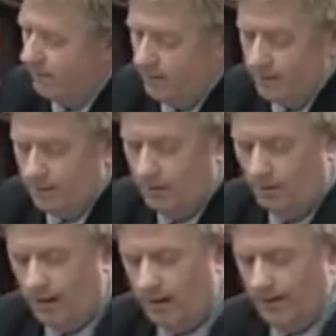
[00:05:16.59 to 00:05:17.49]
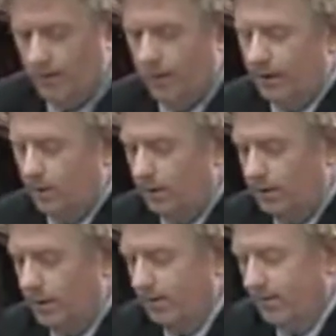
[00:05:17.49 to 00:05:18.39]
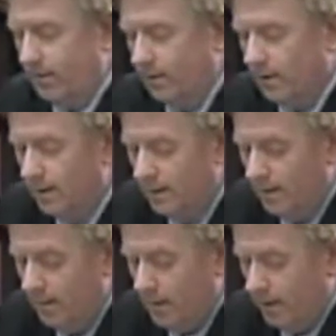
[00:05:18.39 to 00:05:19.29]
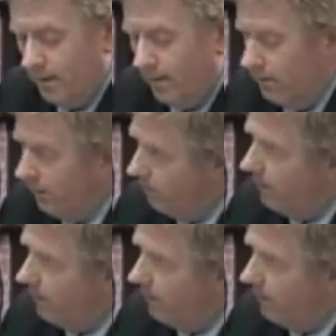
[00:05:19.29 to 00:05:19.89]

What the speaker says: And if you don't mind, I'd like to read a quick thing. There's a